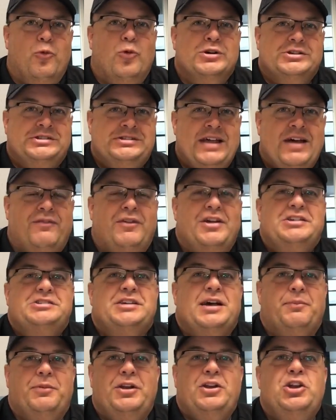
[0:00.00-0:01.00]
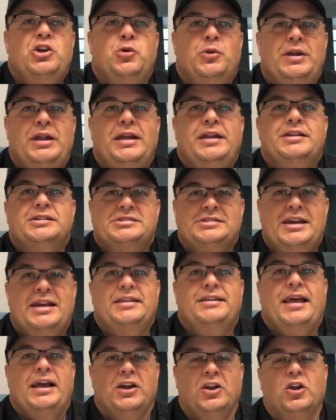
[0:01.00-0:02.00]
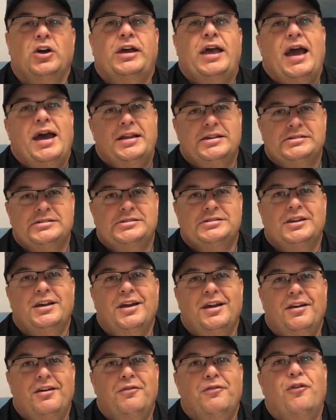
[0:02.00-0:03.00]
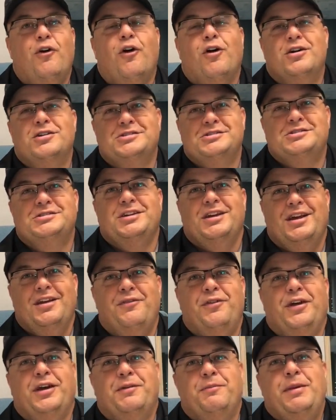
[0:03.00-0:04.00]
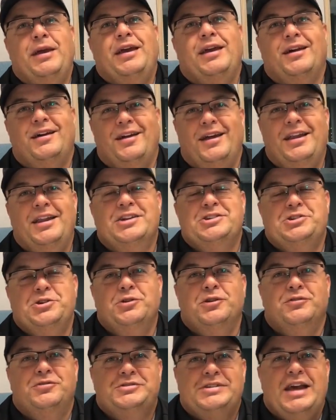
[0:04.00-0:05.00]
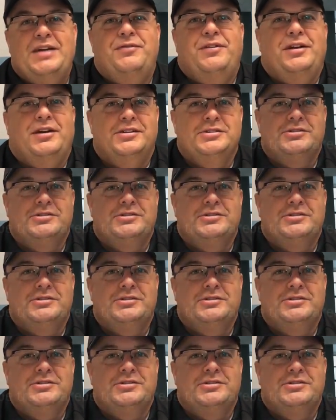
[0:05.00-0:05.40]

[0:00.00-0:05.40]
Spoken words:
was definitely something you would need to see and take a look at as far as if it could be an issue of safety